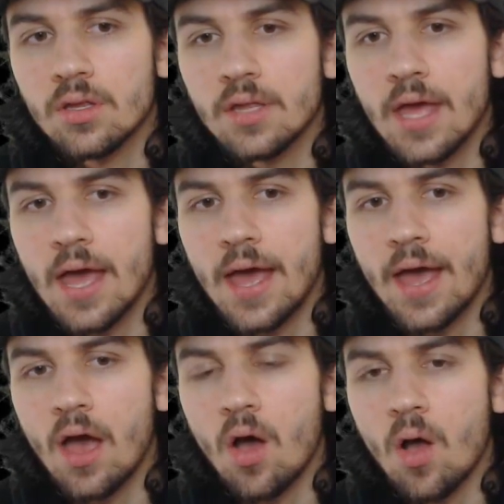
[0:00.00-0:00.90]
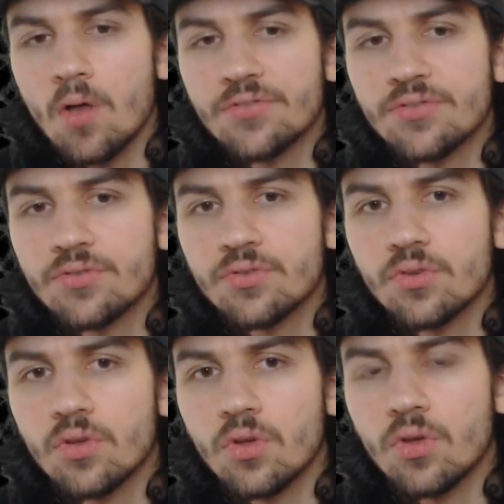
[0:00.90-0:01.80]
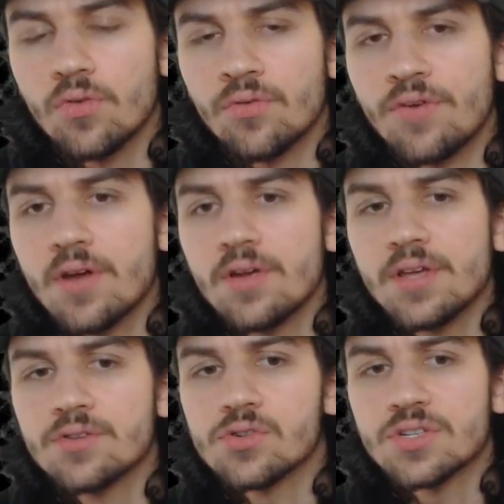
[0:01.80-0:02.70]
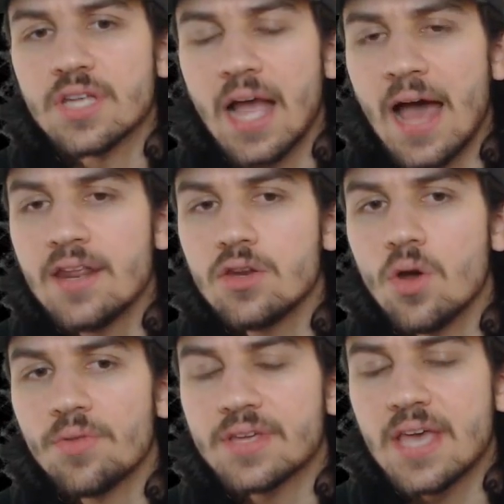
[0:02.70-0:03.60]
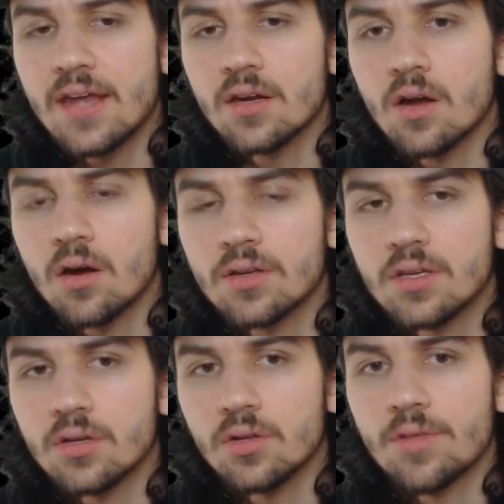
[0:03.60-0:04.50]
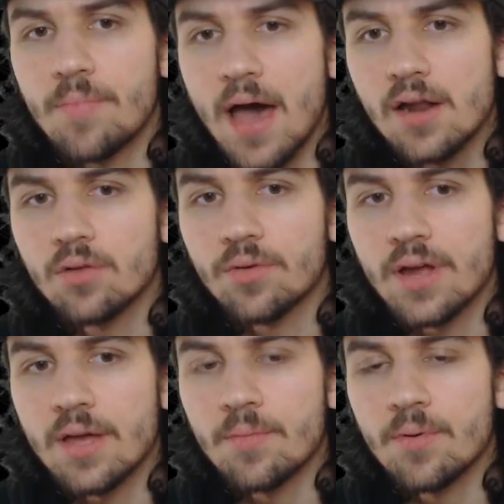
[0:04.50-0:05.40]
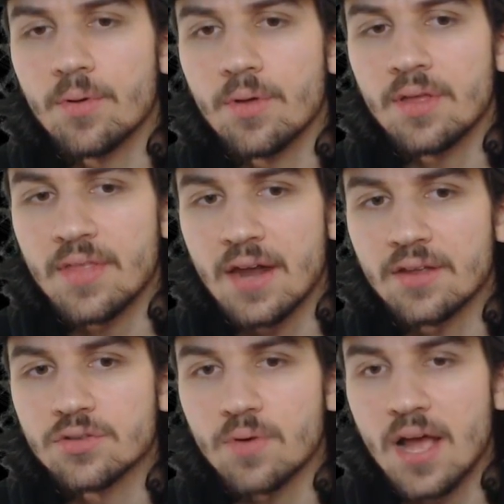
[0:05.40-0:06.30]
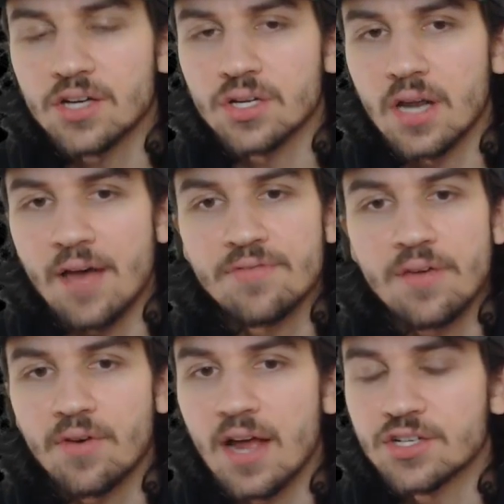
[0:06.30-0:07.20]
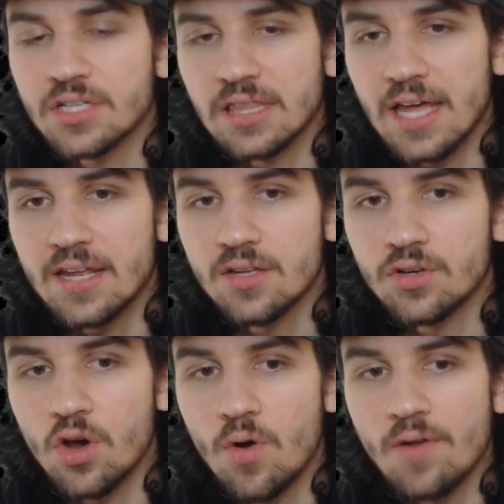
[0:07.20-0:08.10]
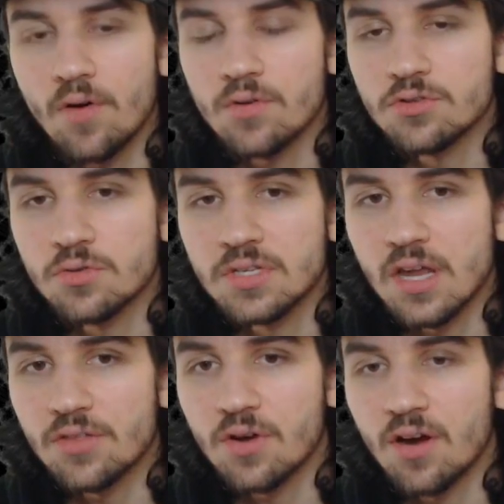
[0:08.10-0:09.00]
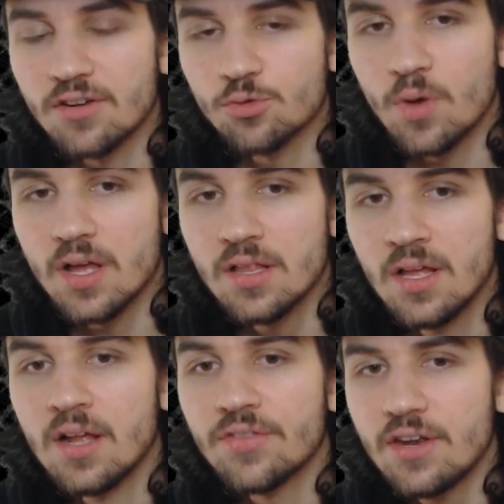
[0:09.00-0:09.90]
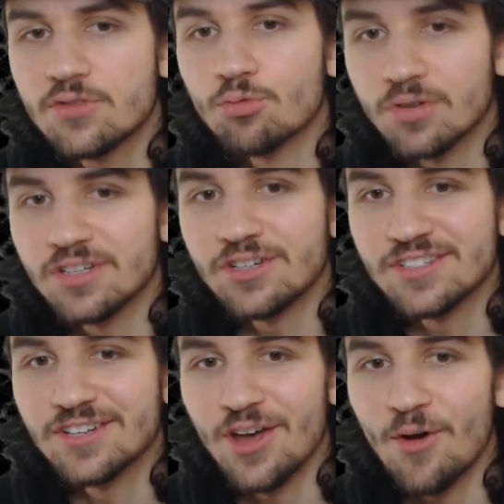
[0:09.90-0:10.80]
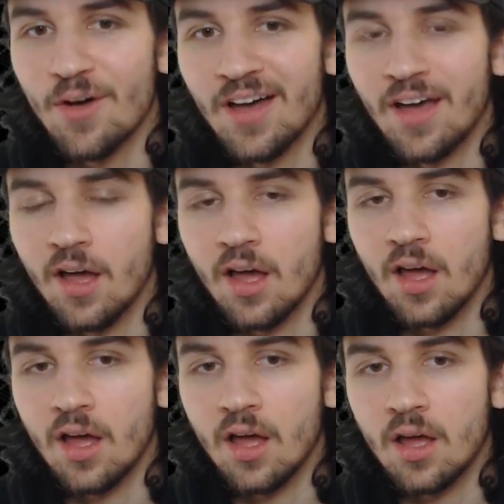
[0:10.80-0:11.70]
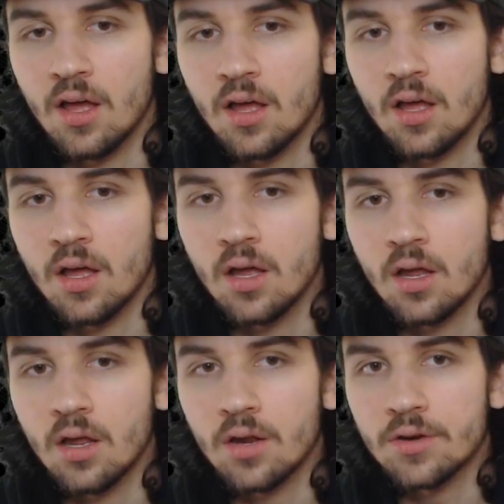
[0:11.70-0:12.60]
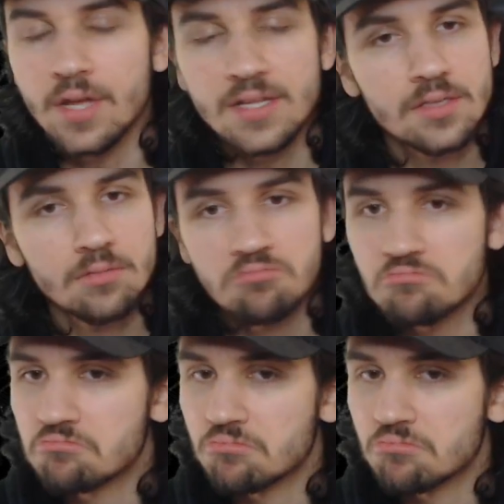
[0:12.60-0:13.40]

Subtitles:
Yeah. Also, very interesting. I didn't know the cannon card killed the battle ram in that interaction. I've never actually let it go. I've always used another card as well. That is really good to know. He's gonna most likely zap this. Oh, he didn't.